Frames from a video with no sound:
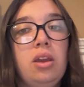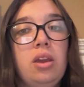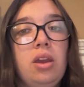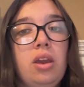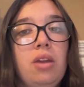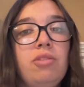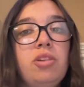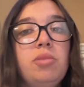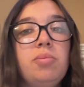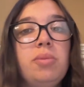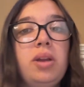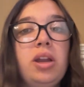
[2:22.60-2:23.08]

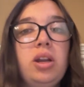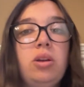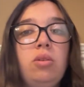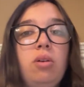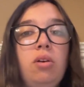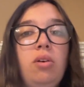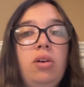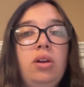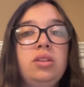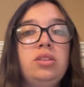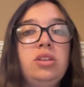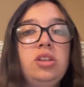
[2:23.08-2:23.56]
For my
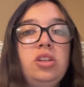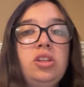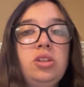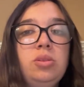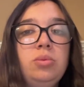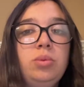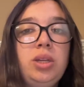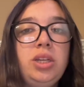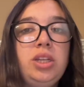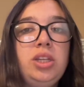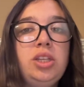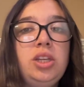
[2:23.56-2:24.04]
quote on
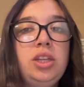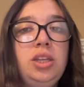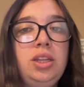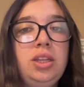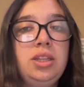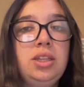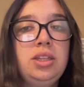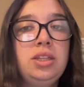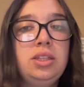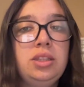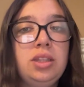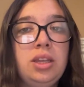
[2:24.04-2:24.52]
situation,
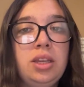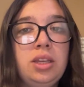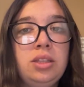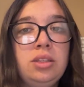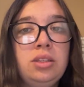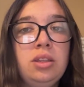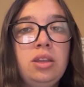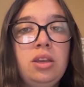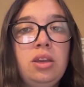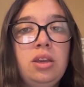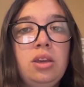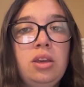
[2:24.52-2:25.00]
it
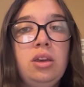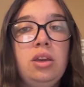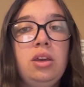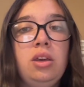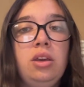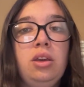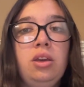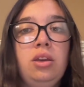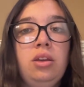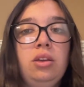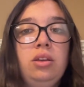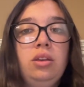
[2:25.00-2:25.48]

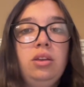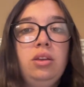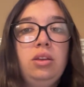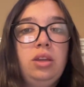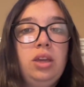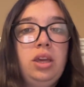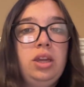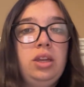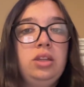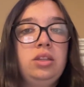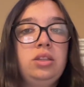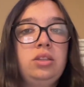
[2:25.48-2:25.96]

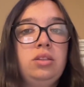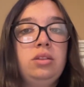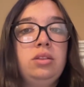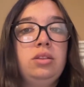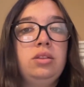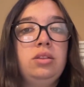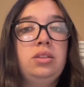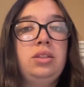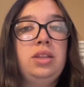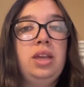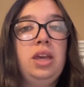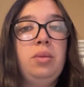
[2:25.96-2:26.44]
is
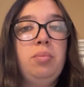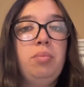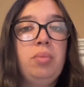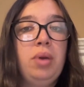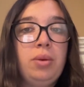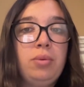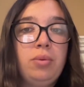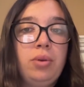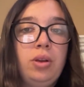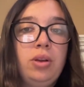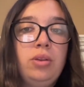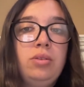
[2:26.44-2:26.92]
said
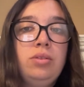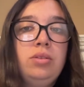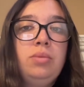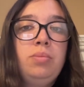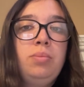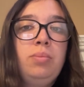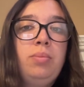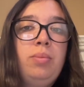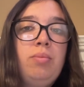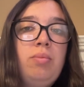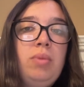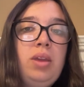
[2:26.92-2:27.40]
by Rose
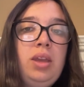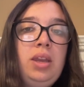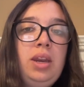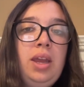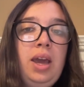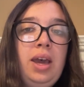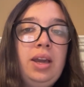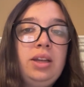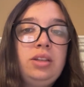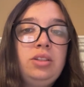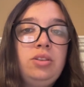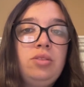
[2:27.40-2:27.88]
in
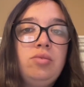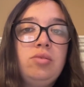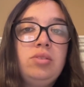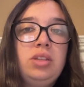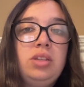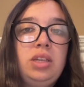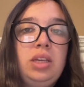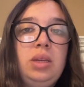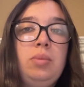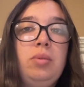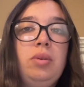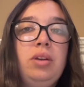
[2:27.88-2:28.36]
Act 2,
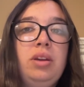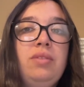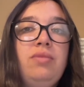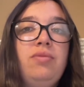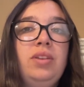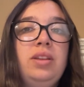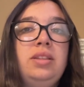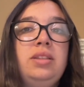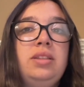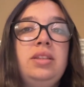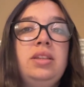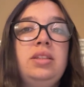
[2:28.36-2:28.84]
Scene 1 of
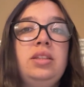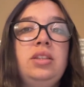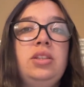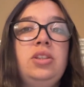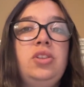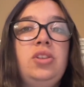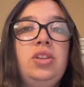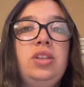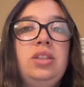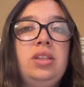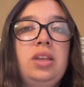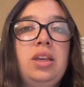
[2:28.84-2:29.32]
Fences, and
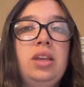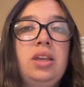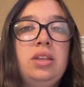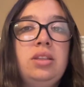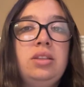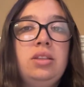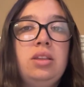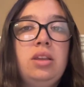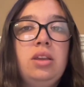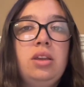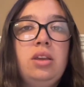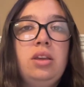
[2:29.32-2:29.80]
she
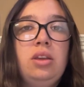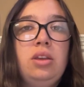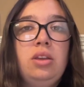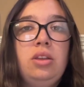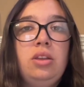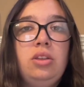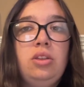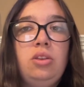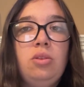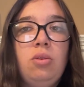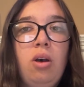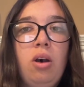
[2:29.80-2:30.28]
says,
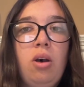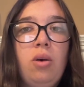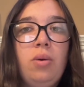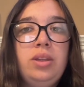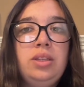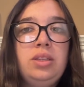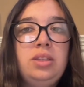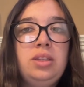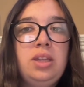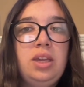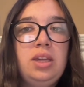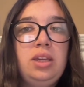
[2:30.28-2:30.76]
"You
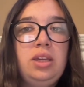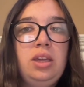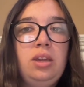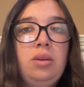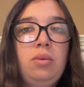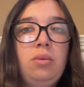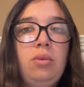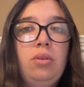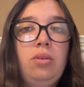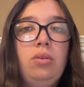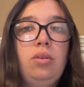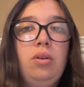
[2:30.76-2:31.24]
always
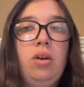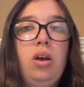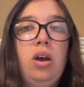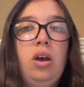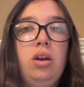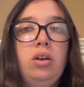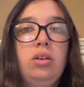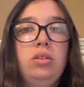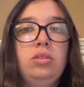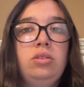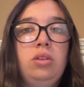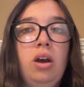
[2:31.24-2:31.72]

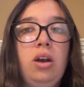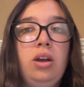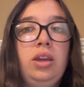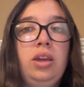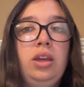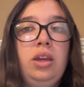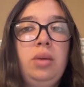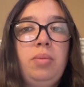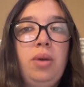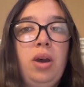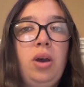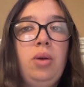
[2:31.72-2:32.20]

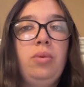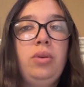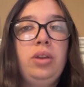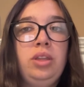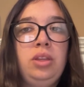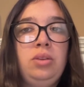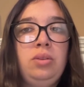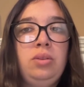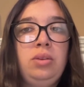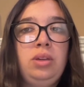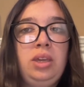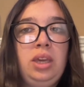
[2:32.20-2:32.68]
talking about what
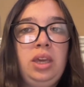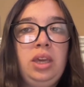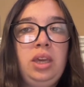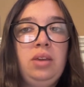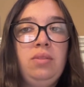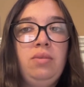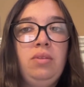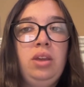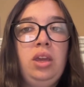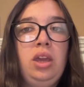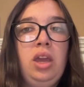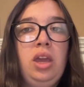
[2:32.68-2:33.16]
you
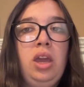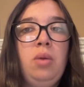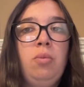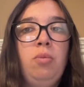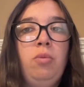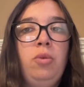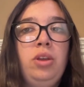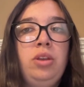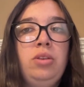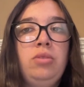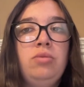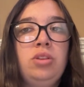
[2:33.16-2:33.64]
give and
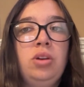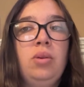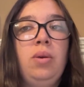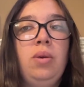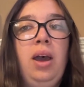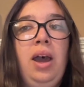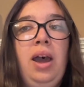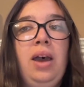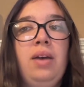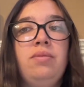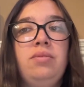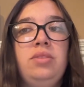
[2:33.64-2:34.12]
what you don't
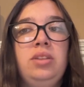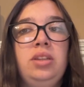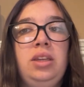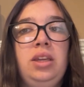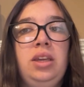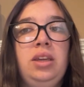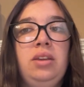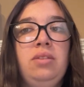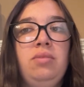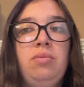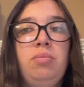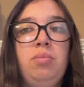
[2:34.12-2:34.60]
have to
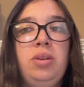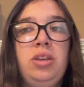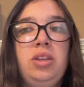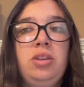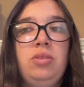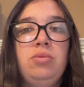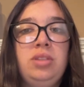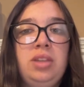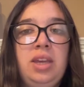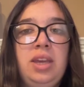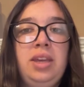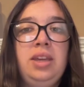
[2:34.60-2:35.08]
give, but
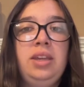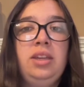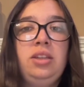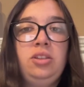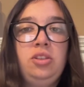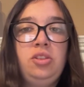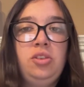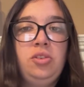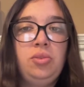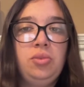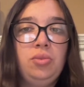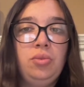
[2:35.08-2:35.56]
you take
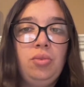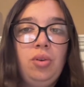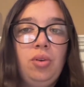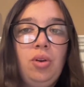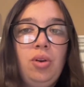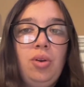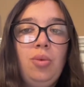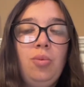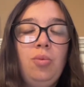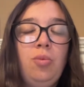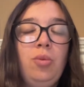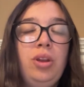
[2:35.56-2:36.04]
too."
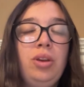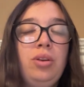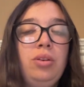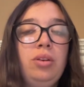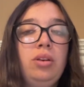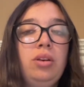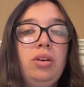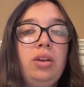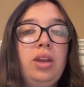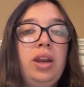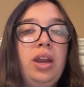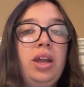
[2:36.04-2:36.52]
And
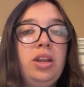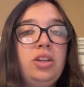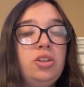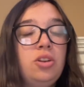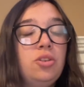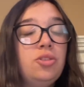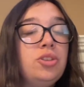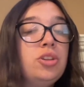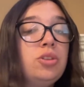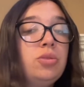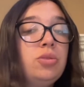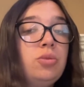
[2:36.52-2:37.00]
I
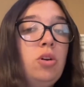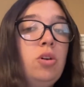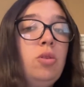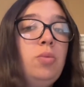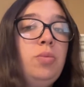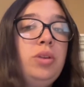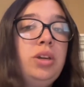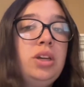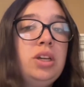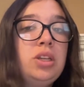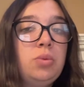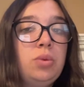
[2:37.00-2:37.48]
chose this quote
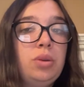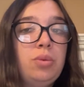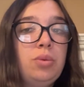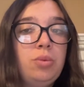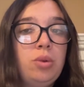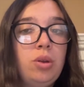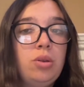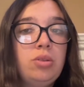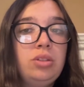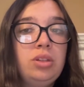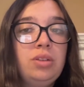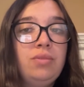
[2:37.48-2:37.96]
because when
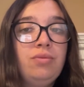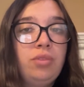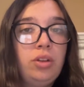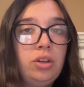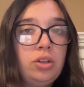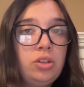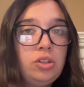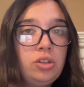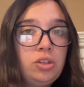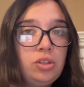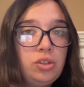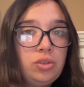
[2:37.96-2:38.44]
Rose
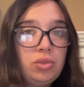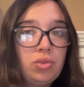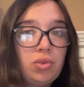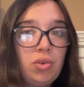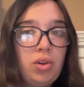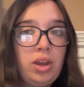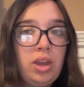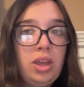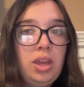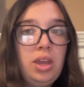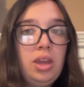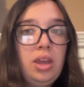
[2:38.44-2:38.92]
confronts
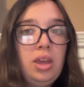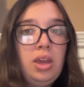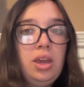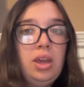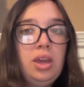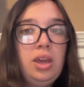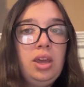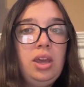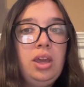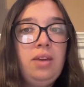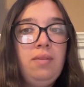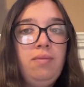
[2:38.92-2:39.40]
Troy,
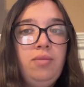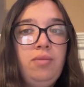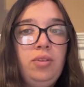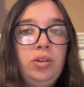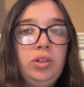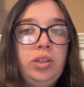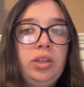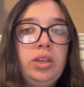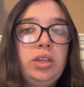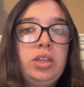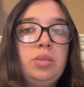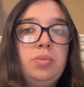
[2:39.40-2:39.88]
it
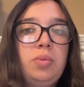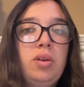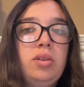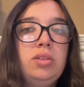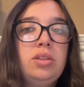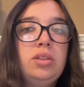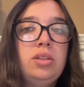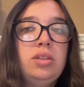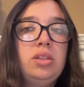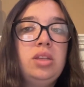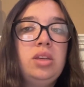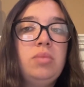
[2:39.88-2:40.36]
fully
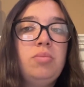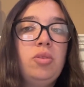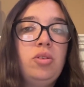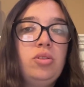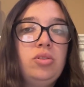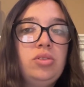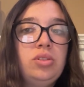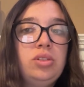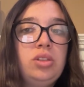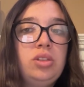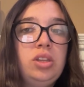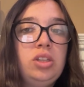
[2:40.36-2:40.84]
exposes the
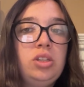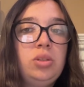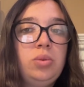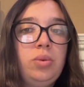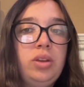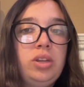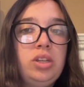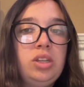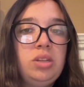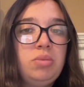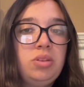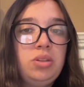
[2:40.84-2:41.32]
emotional
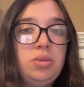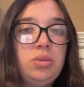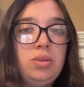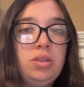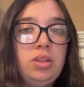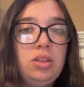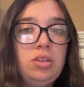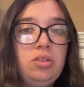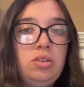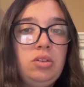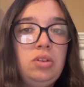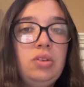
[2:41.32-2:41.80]
situation between
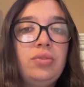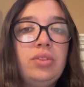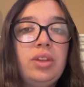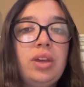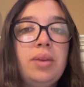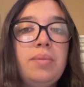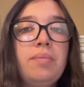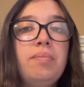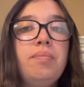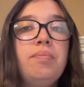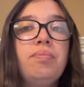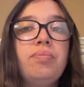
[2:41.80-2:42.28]
the two of
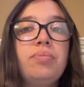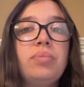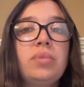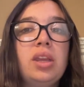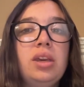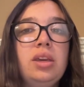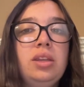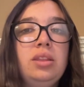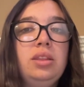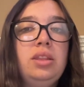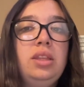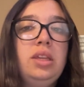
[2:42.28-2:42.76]
them.
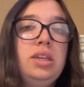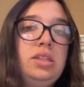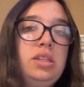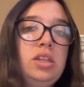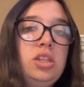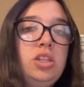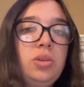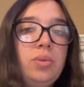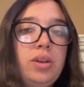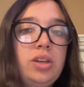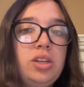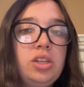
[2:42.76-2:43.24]
This
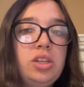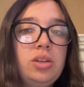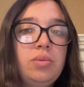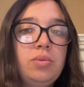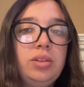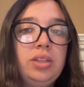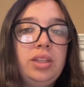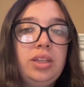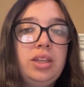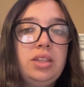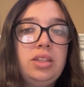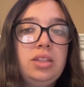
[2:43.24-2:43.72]
situation
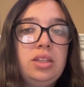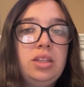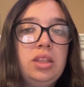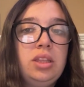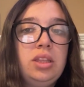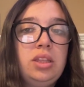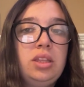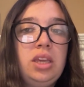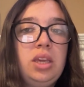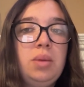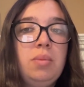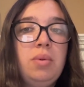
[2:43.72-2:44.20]
relates to the
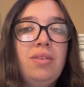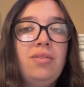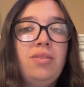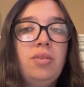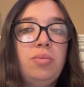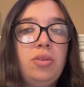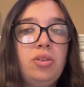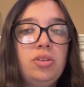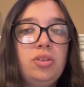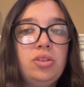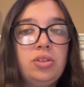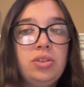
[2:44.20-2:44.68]
theme of
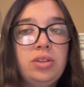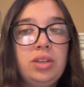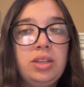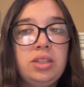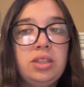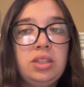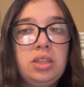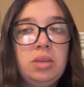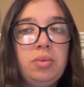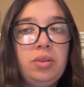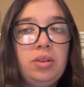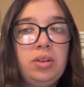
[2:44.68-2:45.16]
emotional
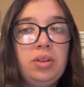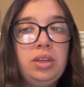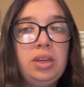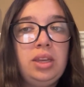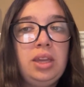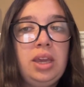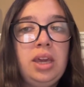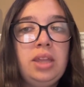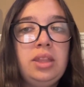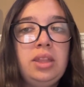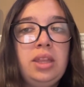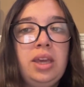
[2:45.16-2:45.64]

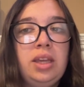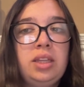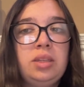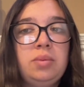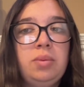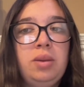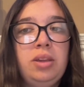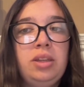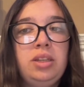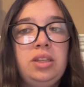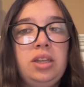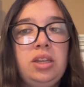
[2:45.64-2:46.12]
instability and the
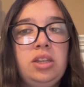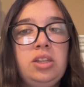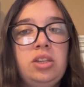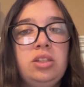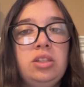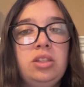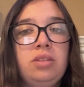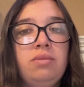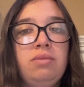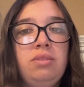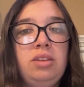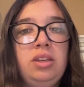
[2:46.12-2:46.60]

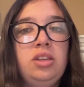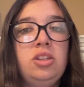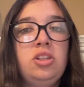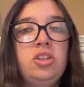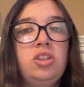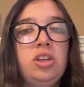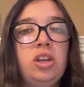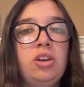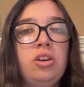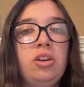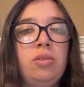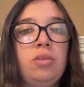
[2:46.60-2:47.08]
expectations of each
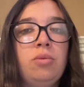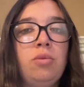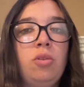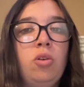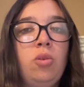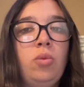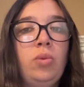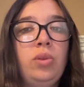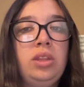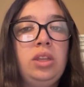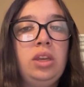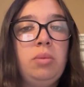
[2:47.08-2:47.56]
gender
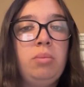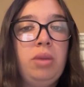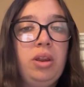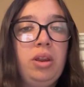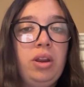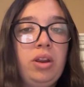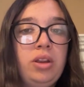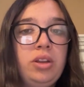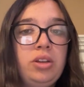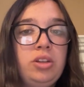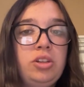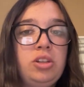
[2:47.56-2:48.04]
role within a
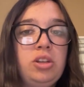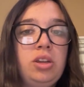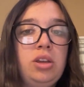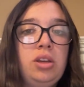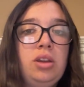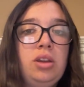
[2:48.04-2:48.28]
marriage.